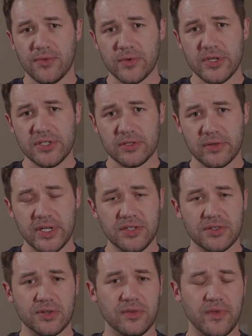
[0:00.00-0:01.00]
three
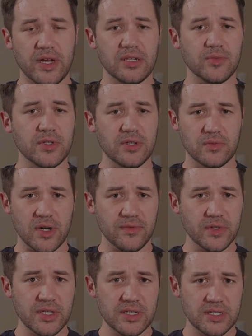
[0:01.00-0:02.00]
screens are available in
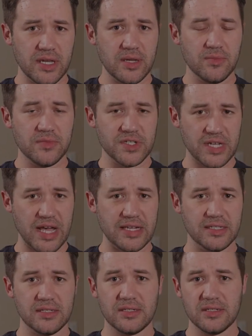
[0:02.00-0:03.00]
roughly the same
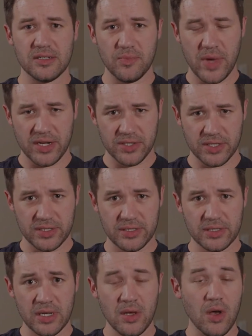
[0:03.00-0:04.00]
sizes and
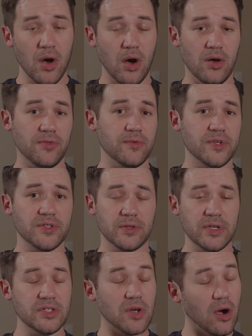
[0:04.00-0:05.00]
dimensions. All three
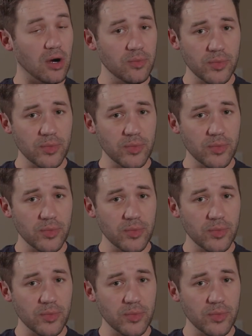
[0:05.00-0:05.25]
screens are